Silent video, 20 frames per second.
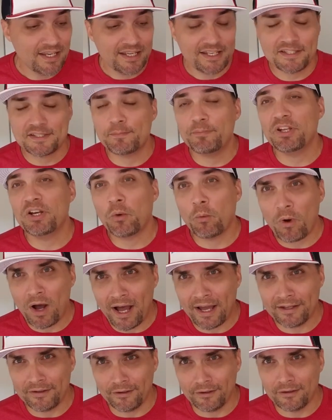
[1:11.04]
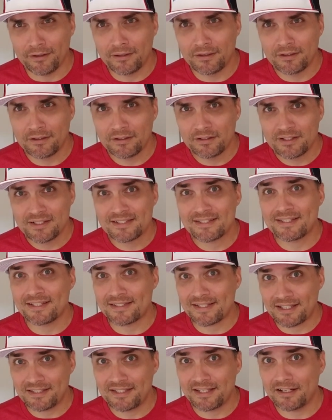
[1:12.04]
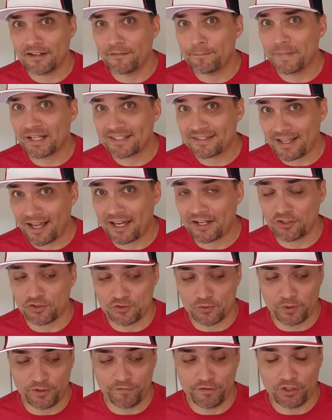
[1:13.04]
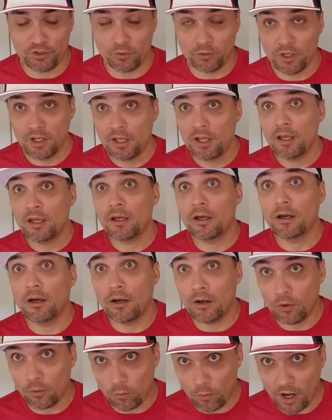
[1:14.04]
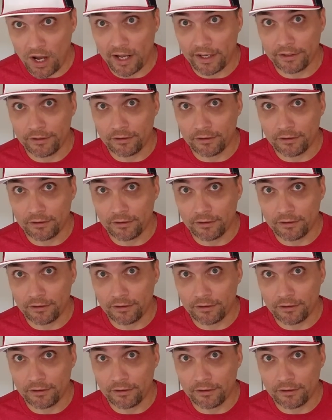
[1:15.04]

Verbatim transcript: It's been a while since I did a McDonald's review. A while.